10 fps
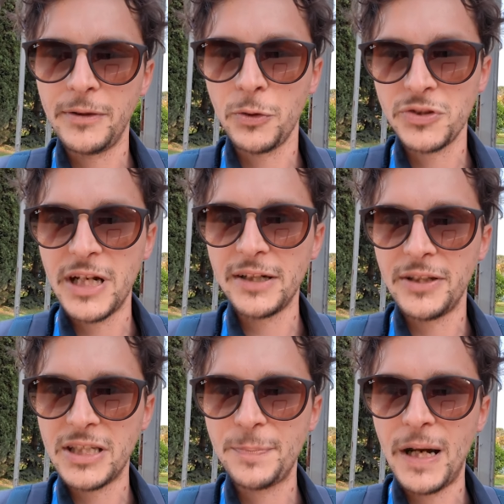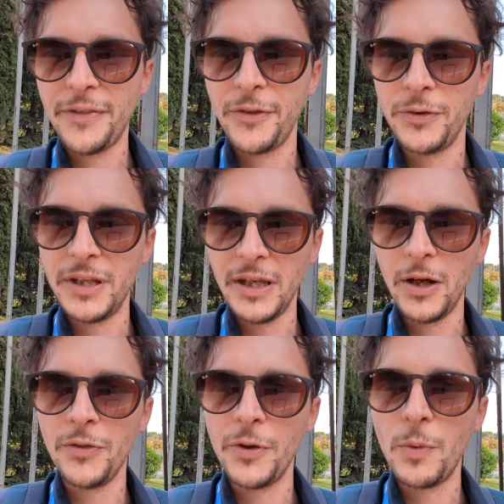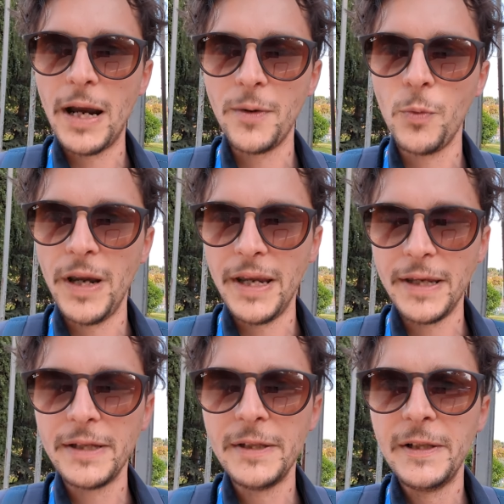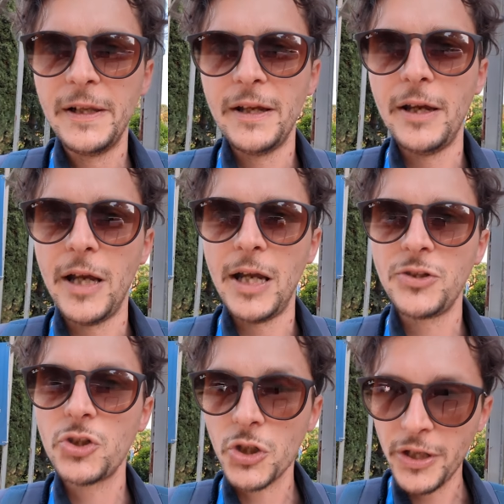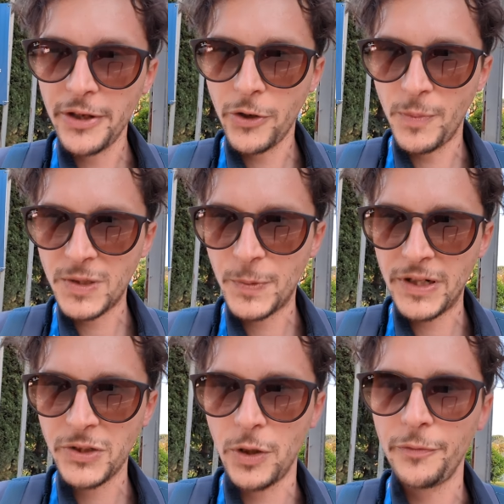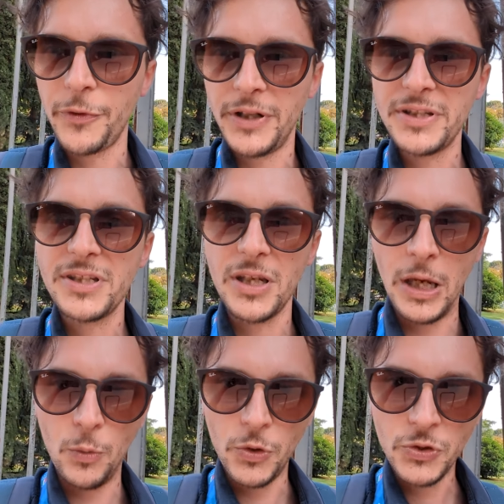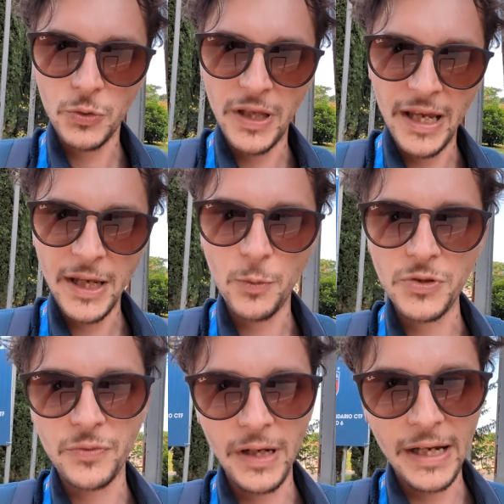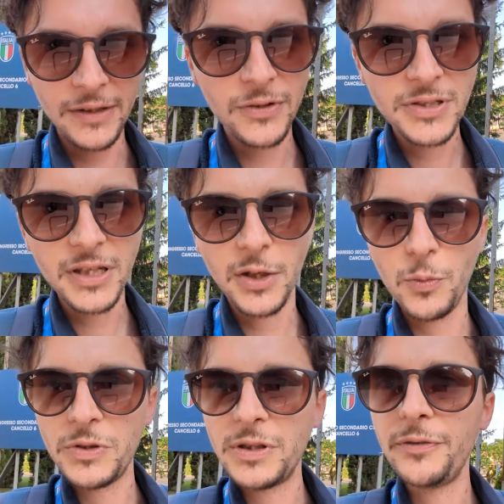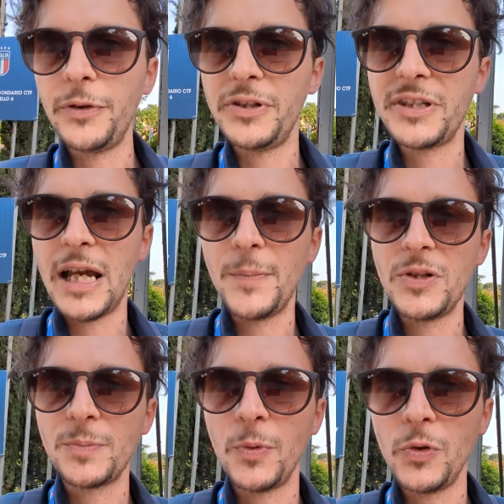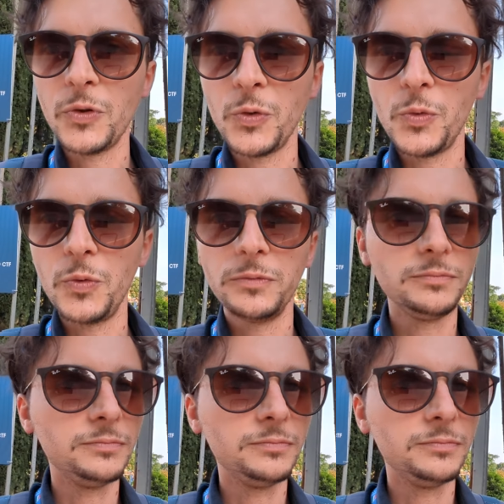to start this path on the right way. Gigi Donnarumma's press conference. It was today. It was really interesting. It was the first time he spoke to